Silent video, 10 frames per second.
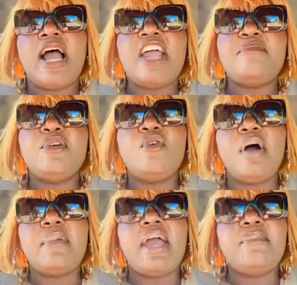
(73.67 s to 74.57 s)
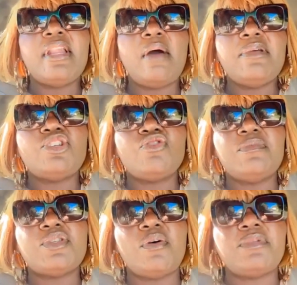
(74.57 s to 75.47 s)
I me go on my bed and me
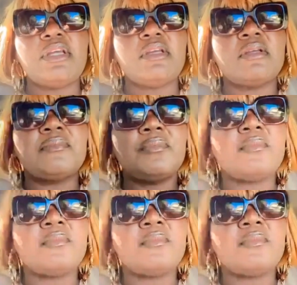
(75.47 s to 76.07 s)
dream something.